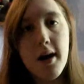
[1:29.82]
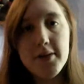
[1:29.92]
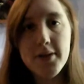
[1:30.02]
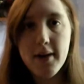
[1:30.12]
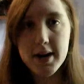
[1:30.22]

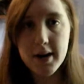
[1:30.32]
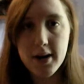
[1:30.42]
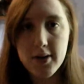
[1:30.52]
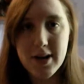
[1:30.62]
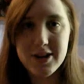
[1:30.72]
Also, I
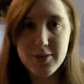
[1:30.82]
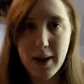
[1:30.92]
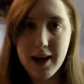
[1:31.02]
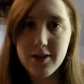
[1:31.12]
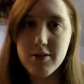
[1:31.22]
know in
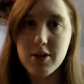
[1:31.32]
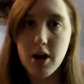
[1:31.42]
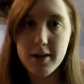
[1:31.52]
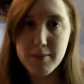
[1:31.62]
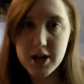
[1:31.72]
Japan there's a
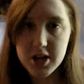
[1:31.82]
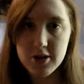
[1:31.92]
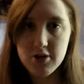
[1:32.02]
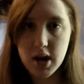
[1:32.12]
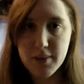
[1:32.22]
lot of
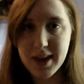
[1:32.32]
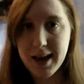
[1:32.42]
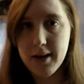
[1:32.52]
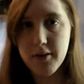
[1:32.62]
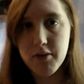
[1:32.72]
mission trips
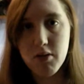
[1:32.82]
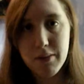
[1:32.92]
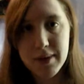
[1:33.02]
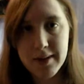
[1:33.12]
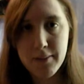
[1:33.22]
of
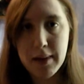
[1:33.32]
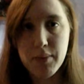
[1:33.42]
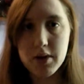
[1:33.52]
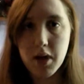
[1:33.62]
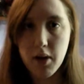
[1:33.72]
groups of
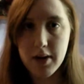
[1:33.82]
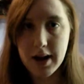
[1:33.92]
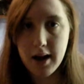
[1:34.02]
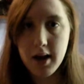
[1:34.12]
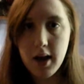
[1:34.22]
people
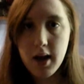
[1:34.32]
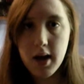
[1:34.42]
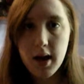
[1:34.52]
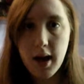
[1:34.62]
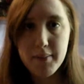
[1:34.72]
going
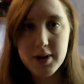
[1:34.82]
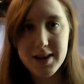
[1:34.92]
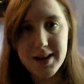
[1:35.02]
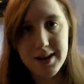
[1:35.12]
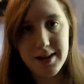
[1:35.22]
up
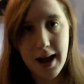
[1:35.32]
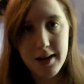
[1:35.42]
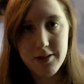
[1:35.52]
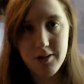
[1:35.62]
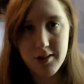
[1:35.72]
to the
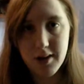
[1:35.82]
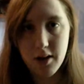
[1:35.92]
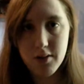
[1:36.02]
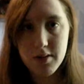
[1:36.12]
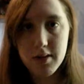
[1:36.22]
disaster
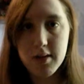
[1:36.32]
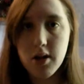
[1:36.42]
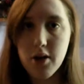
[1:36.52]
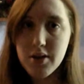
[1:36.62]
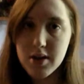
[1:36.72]
zones,
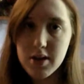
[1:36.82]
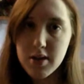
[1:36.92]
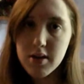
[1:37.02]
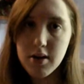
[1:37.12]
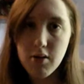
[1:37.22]
though
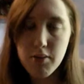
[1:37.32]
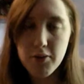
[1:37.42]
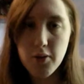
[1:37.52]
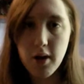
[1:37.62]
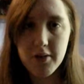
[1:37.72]
the
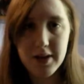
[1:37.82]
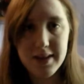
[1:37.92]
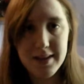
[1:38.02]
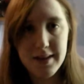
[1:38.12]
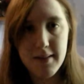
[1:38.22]
groups were
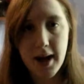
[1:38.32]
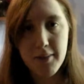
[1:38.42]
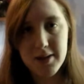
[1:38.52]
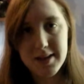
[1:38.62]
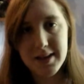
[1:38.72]
only
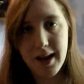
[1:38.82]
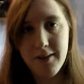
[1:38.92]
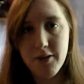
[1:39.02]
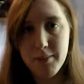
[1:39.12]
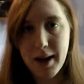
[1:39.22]
able to
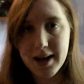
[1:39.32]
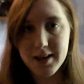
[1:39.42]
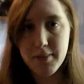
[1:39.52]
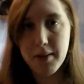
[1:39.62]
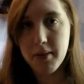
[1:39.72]
stay for a
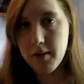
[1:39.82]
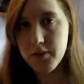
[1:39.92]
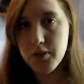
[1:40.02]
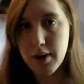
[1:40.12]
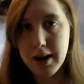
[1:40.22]
maximum
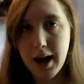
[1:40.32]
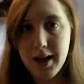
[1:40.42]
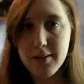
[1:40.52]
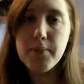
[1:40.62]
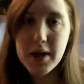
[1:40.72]
of 3
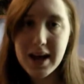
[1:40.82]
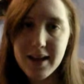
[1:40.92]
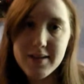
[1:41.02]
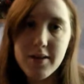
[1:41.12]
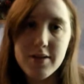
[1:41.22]
days
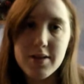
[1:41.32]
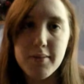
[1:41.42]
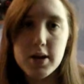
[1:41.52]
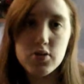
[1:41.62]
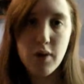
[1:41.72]
because there was
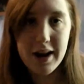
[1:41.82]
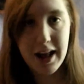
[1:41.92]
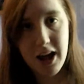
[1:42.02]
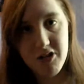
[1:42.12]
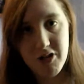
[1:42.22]
so much
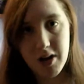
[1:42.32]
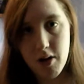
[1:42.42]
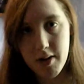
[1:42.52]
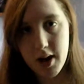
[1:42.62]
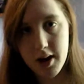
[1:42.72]
radiation
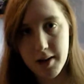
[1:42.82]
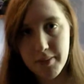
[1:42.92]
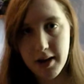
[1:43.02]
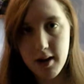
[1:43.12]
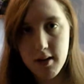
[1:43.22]
going on
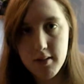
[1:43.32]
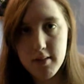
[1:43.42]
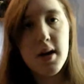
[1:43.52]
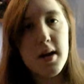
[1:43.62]
up there.